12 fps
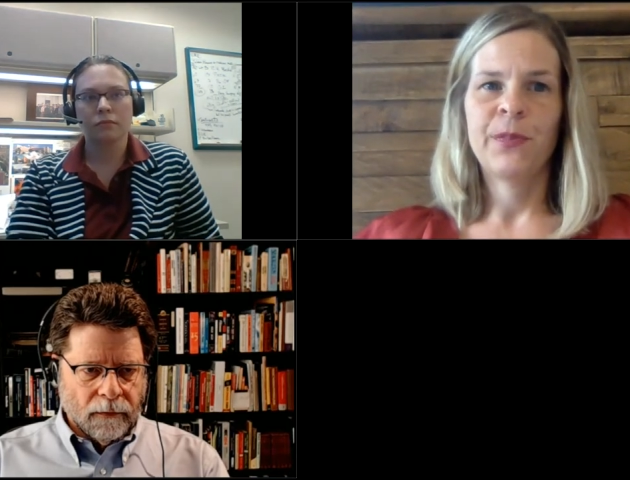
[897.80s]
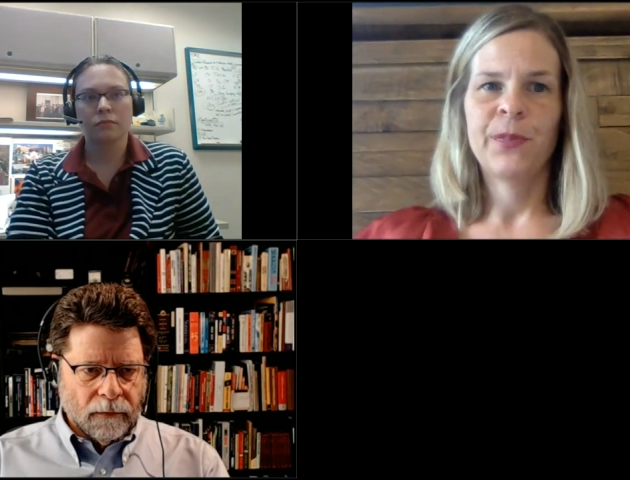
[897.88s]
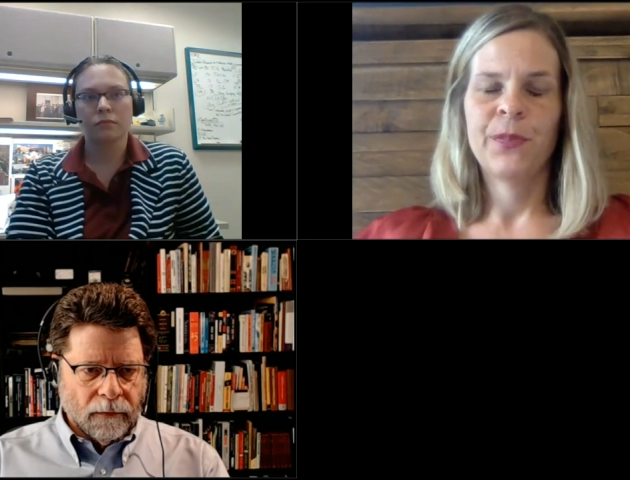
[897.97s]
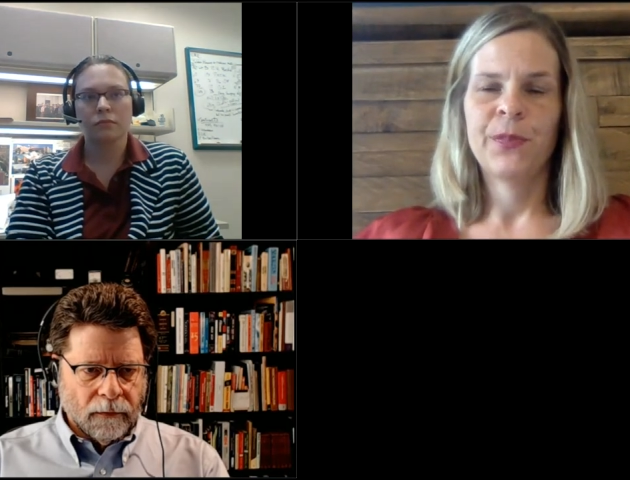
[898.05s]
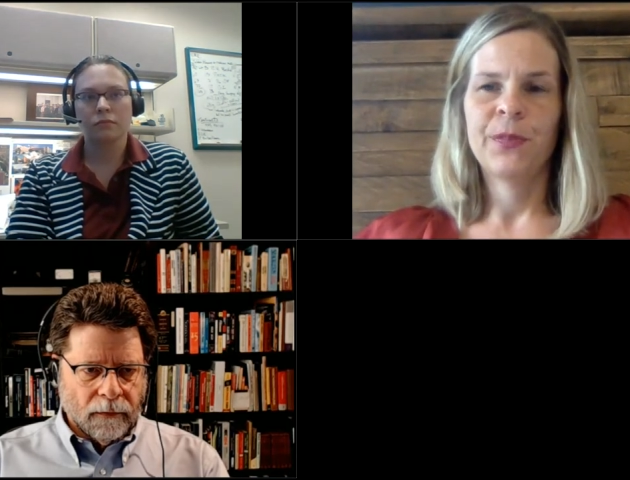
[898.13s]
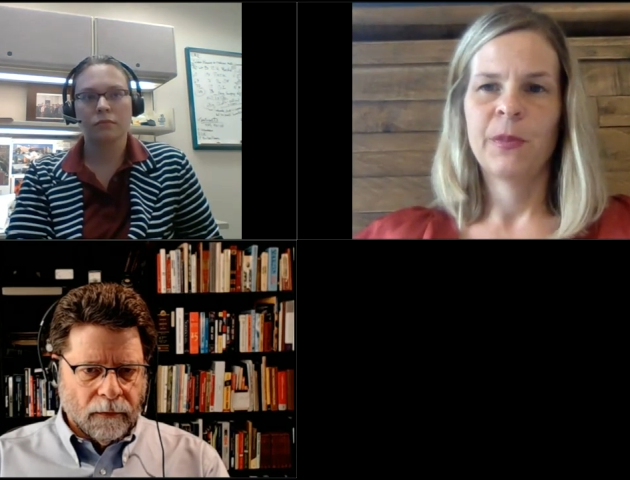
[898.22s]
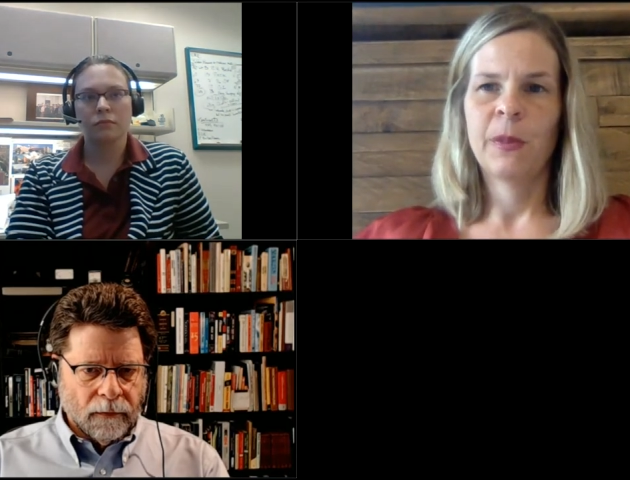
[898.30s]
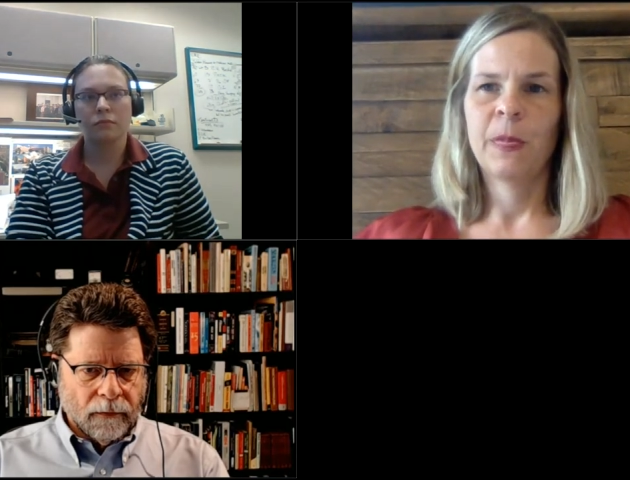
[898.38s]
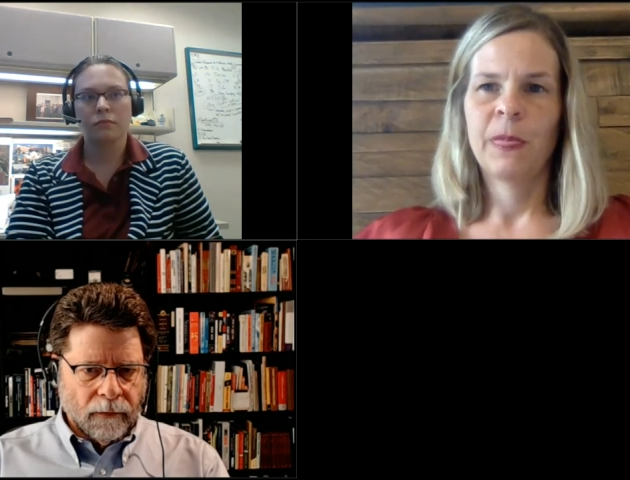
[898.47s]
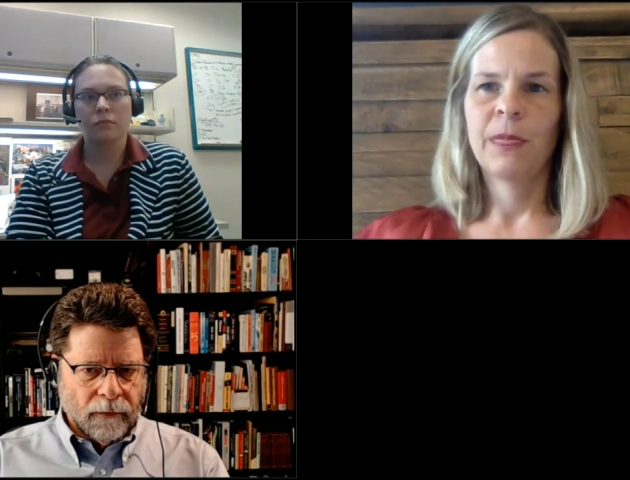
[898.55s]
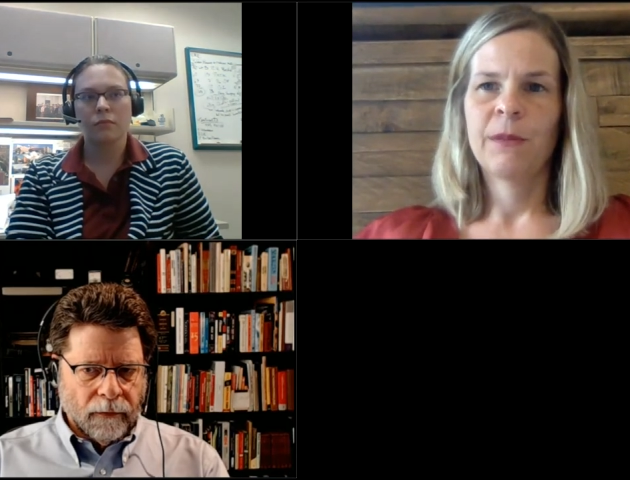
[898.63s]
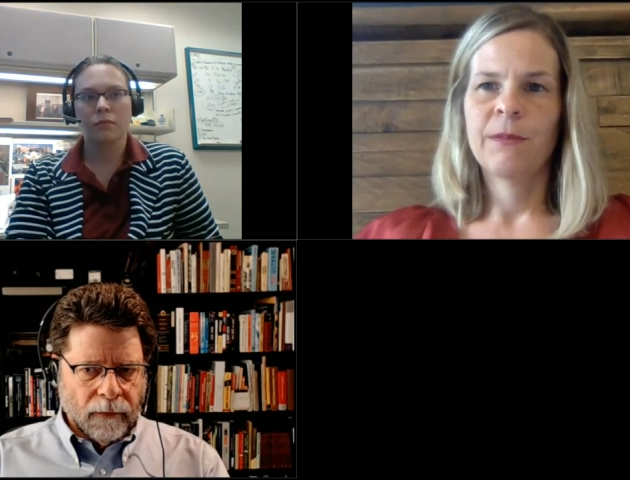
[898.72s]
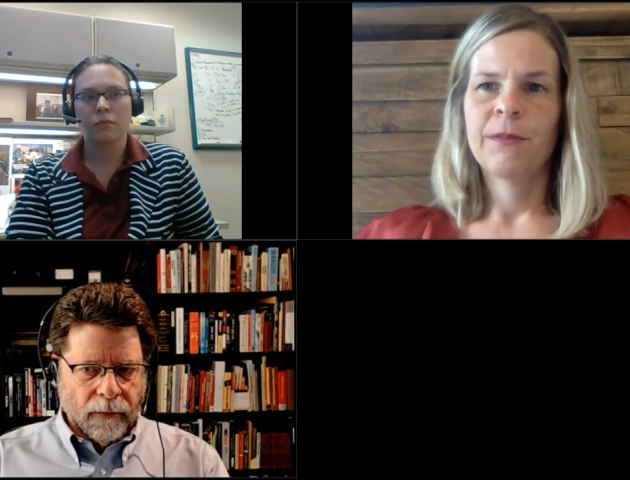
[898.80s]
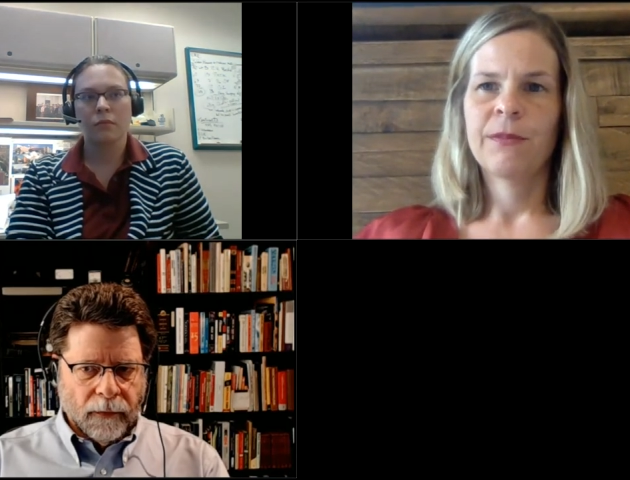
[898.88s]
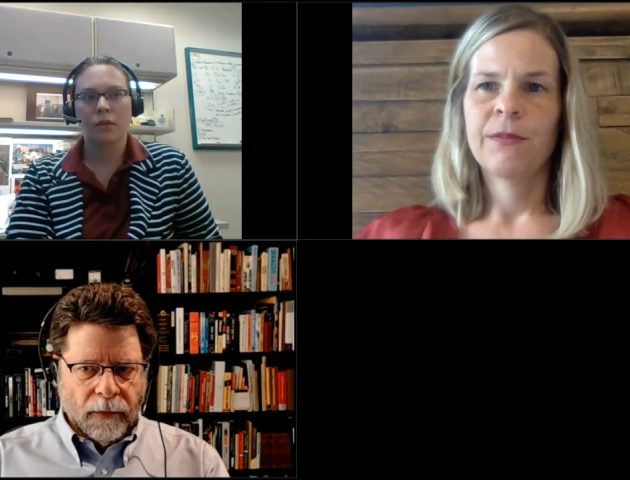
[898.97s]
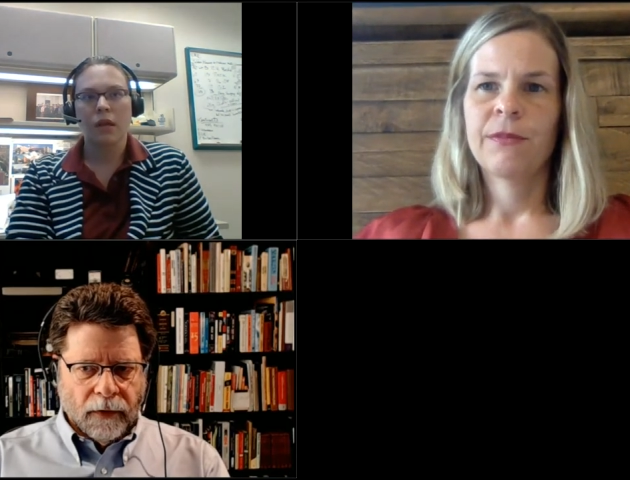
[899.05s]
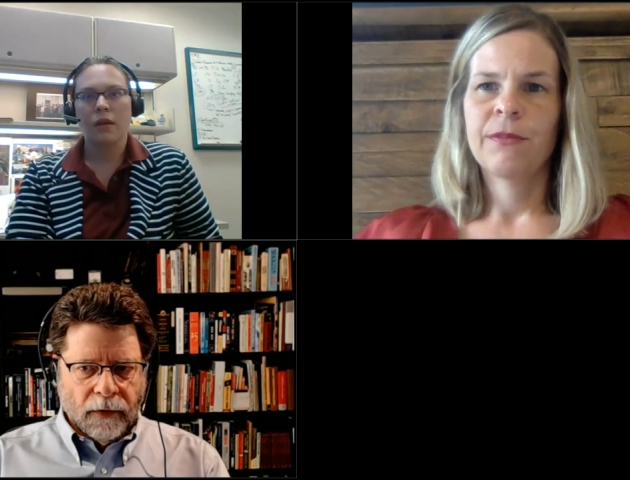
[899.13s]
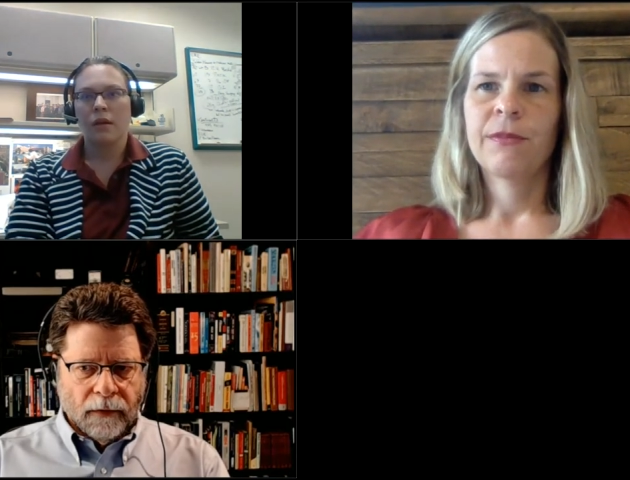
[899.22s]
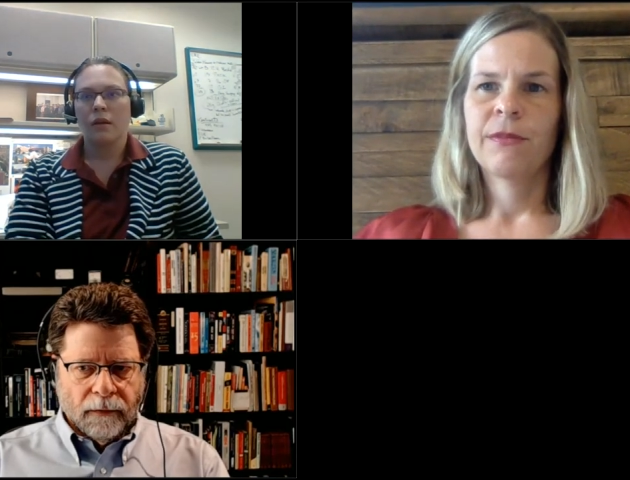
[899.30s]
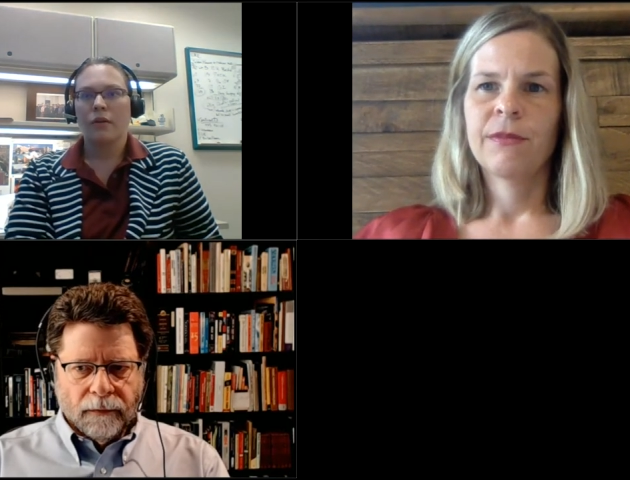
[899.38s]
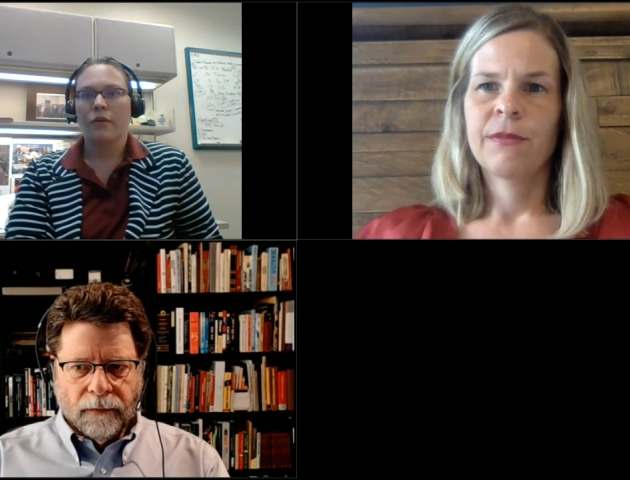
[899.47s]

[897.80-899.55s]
Nothing is said.